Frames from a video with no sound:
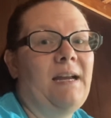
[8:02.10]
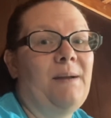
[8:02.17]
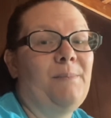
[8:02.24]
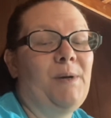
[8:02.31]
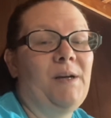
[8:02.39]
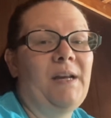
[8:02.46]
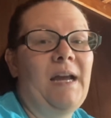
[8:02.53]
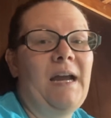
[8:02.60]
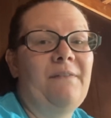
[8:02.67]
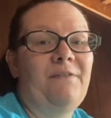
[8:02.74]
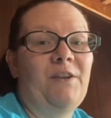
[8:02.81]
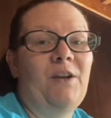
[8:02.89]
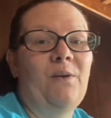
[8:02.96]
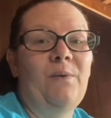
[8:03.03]
I'm gonna
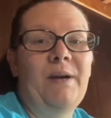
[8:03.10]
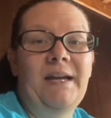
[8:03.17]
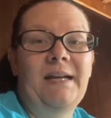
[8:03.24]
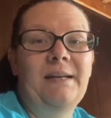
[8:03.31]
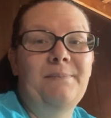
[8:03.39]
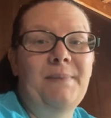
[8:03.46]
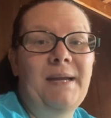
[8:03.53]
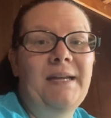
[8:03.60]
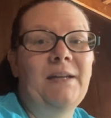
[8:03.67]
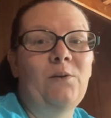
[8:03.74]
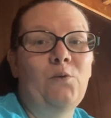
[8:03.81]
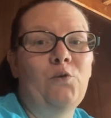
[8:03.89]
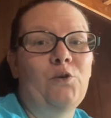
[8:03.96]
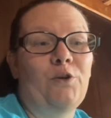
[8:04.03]
have to go ahead and make
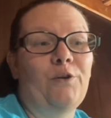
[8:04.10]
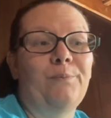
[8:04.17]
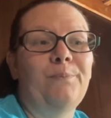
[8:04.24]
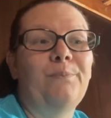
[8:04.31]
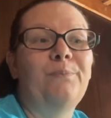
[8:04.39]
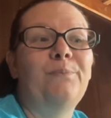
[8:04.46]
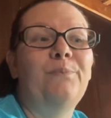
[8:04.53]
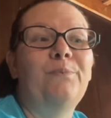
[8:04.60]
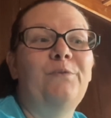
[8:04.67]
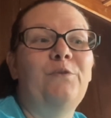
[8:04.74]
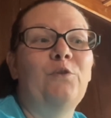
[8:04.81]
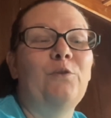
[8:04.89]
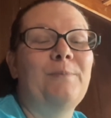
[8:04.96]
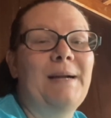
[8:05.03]
an order
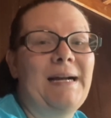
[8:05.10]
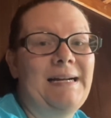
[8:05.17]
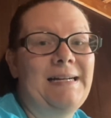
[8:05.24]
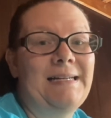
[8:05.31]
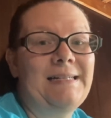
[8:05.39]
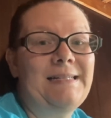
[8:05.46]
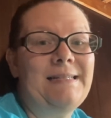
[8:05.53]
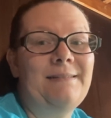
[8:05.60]
for my eyes.